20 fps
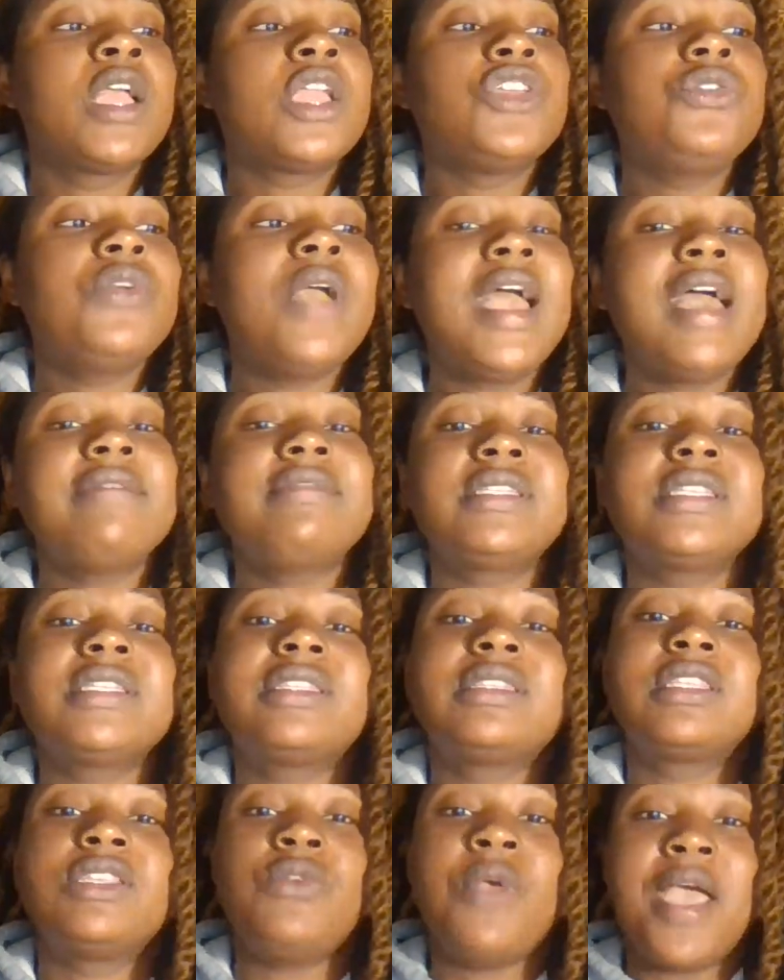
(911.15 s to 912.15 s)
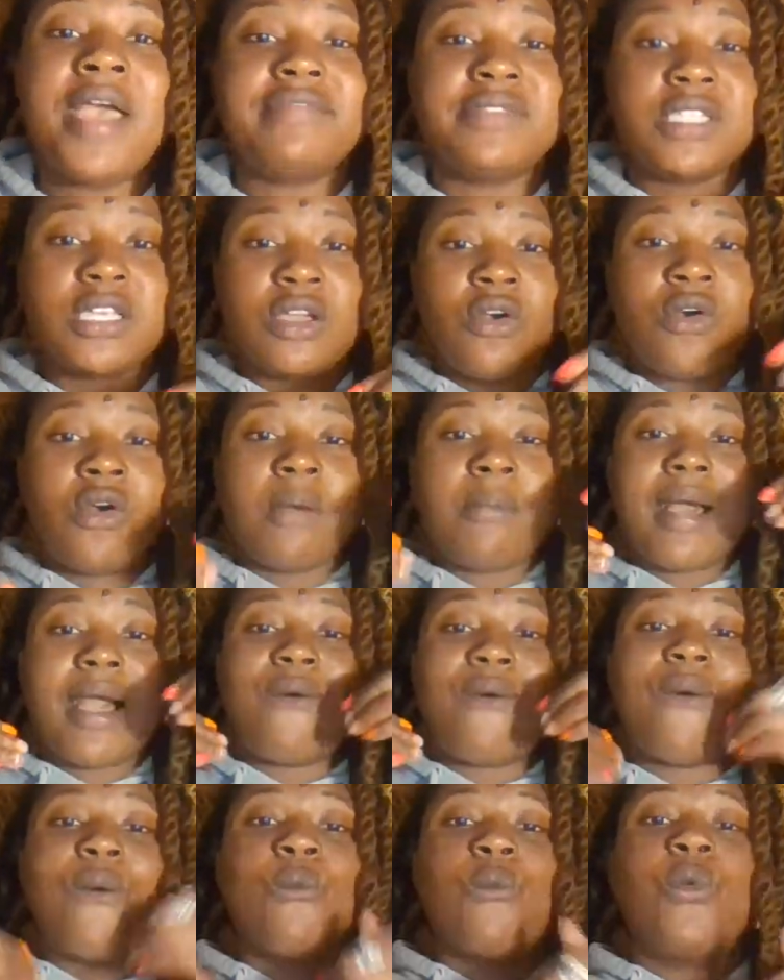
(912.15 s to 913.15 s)
You have to go
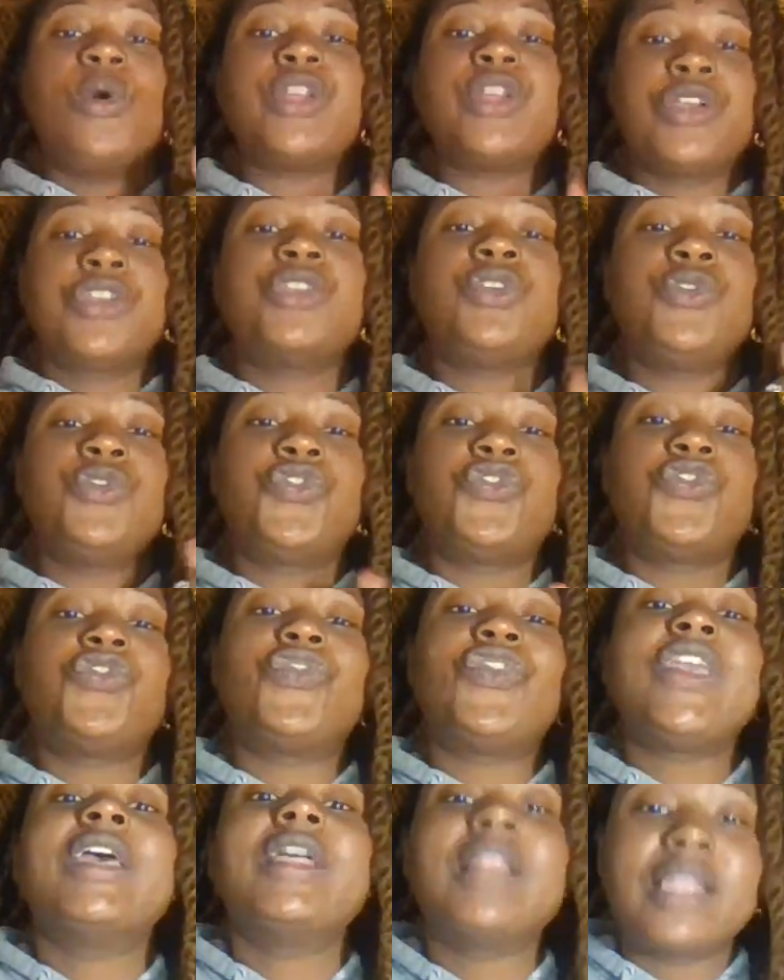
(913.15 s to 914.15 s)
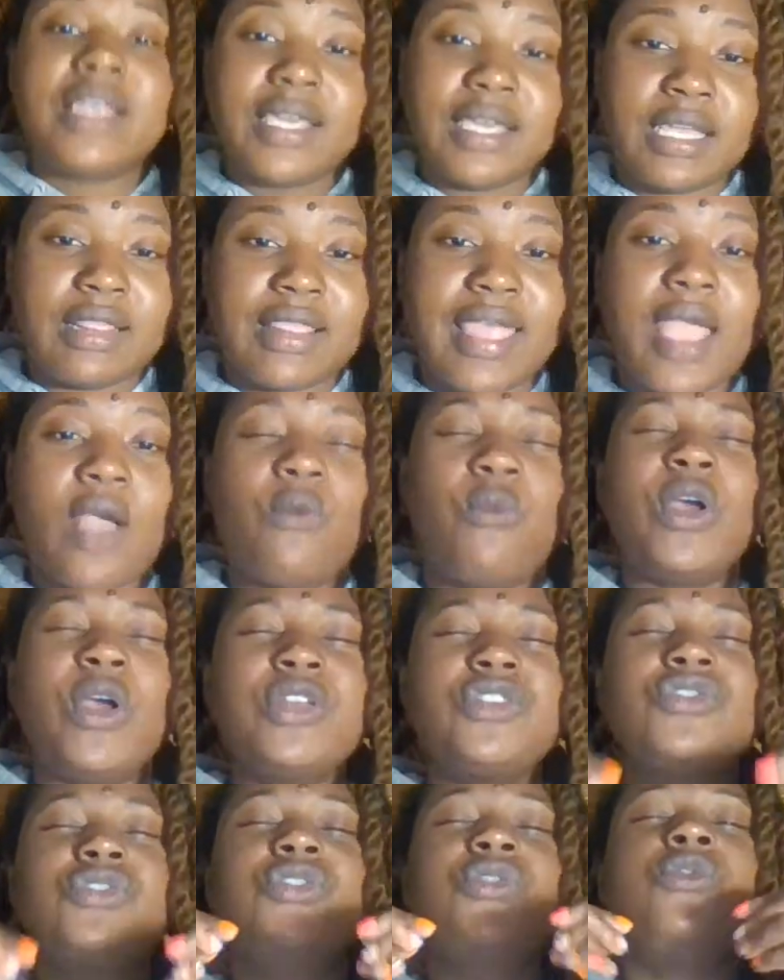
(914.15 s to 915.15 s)
about what are you feeling? Like what
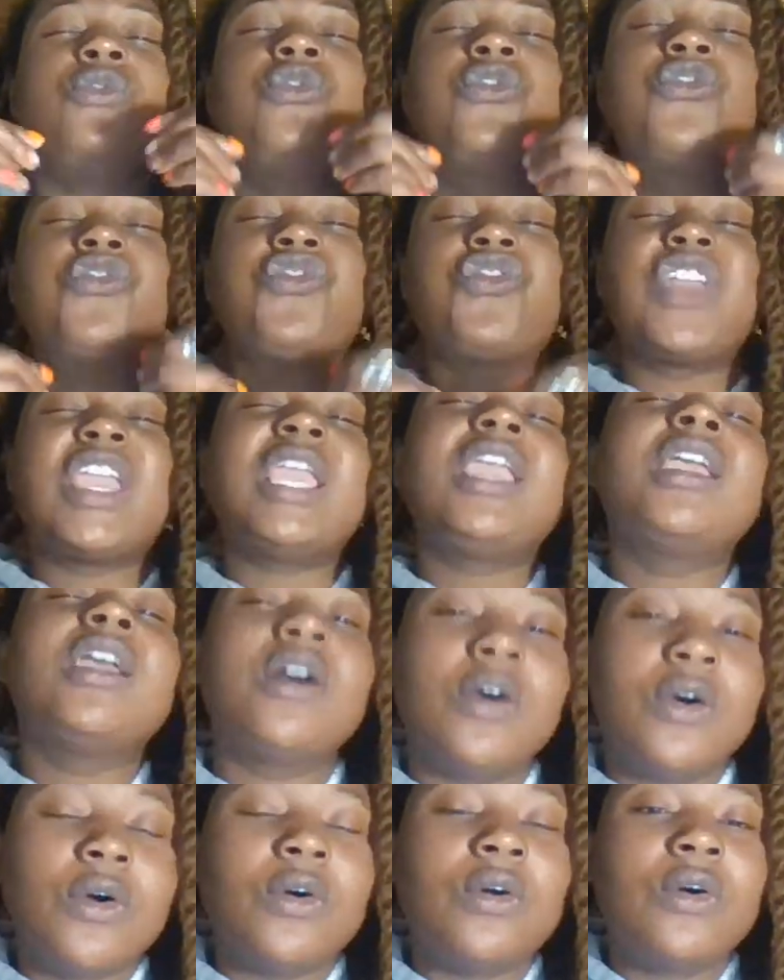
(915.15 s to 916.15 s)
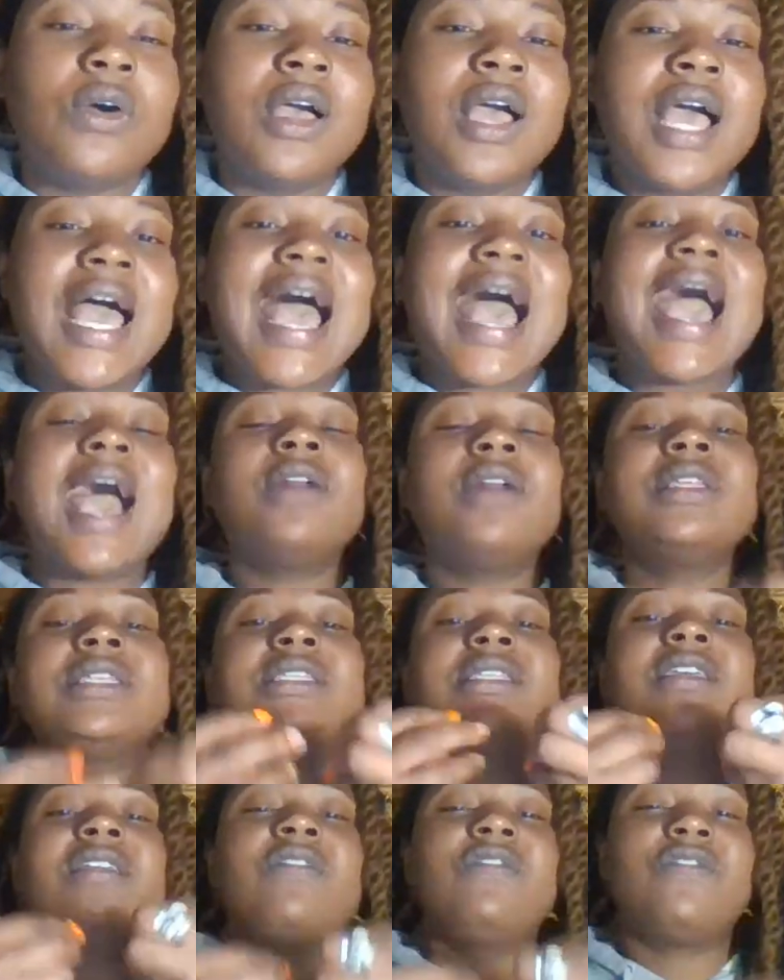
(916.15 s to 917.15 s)
do you feel? How does
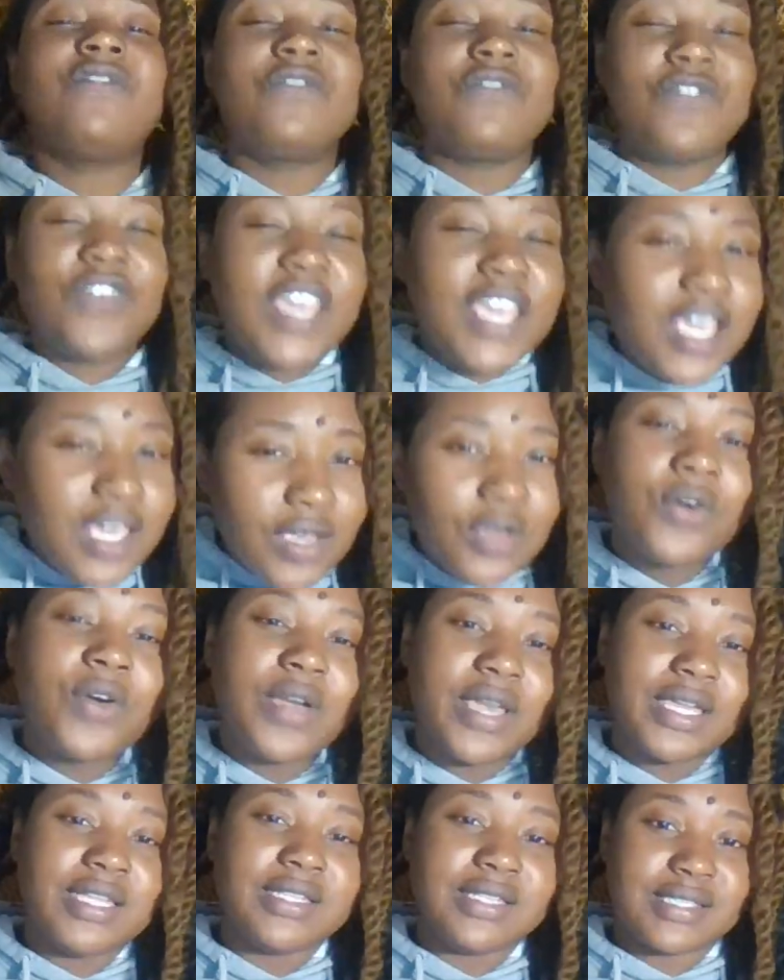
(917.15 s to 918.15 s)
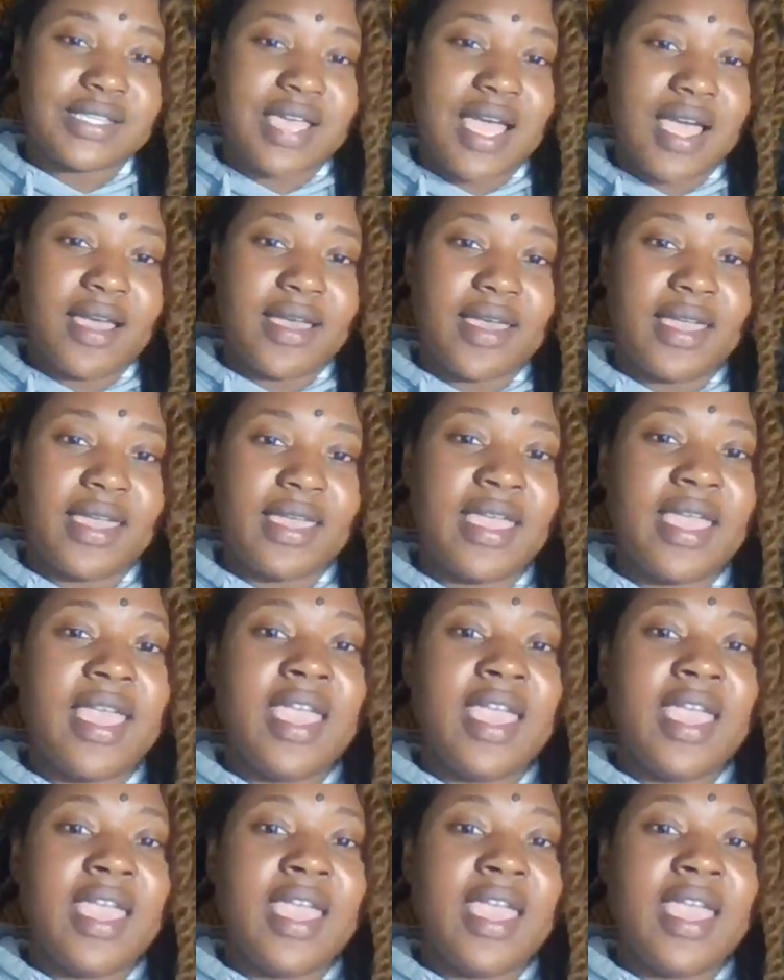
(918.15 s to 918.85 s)
it feel inside?